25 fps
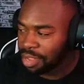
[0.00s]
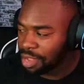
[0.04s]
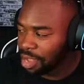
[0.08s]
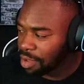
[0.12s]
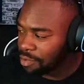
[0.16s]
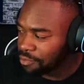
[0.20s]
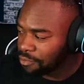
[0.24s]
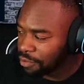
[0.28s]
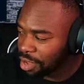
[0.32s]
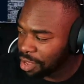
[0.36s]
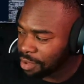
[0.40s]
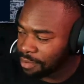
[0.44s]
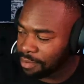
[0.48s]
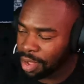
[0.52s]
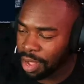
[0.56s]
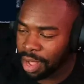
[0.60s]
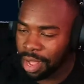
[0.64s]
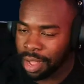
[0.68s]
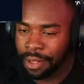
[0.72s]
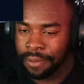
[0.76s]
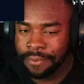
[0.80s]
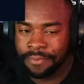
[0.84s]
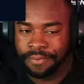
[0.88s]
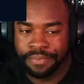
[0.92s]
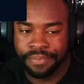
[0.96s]
I'm drinking
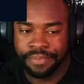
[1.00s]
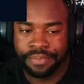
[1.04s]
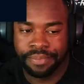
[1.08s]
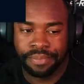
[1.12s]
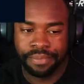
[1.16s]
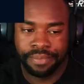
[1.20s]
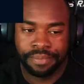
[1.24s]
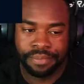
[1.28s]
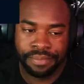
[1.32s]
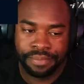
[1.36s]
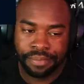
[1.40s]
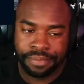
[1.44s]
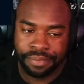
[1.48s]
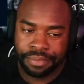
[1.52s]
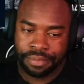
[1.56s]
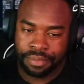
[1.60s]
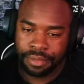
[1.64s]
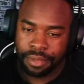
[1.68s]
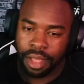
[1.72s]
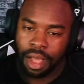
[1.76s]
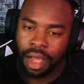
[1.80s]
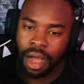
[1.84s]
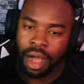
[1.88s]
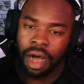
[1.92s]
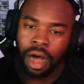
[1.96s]
my
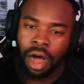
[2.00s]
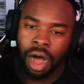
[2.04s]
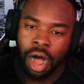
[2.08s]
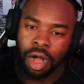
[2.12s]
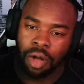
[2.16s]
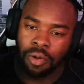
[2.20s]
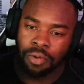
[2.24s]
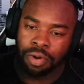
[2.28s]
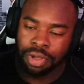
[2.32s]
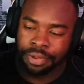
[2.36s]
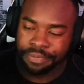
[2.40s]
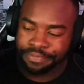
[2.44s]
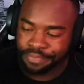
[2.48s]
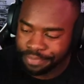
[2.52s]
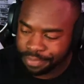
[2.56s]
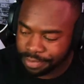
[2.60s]
agua,